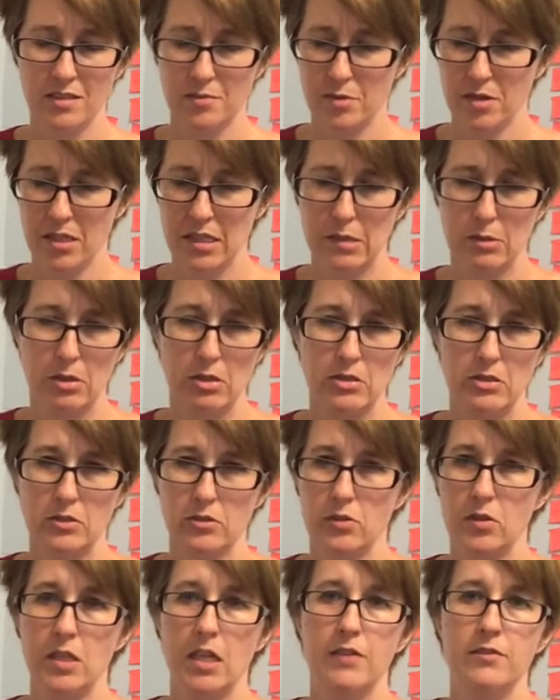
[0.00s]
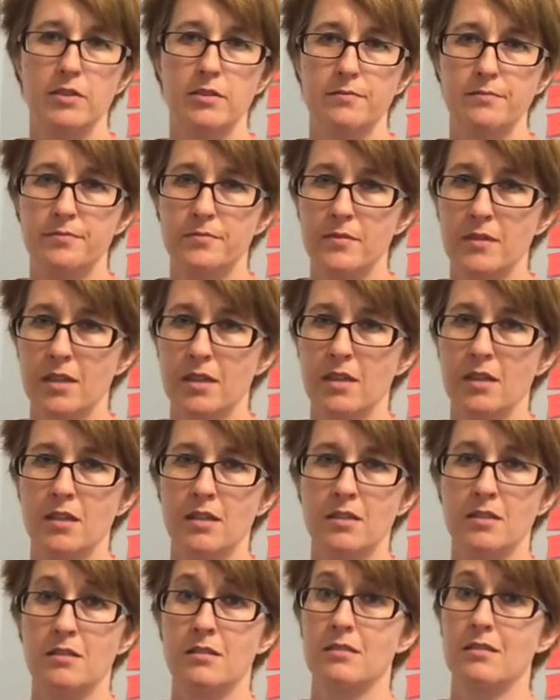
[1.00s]
It's probably closer to 11.
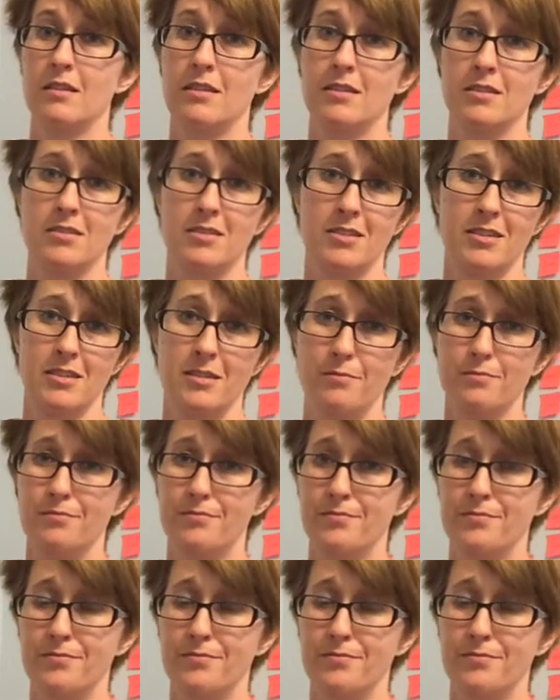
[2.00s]
It's lunchtime.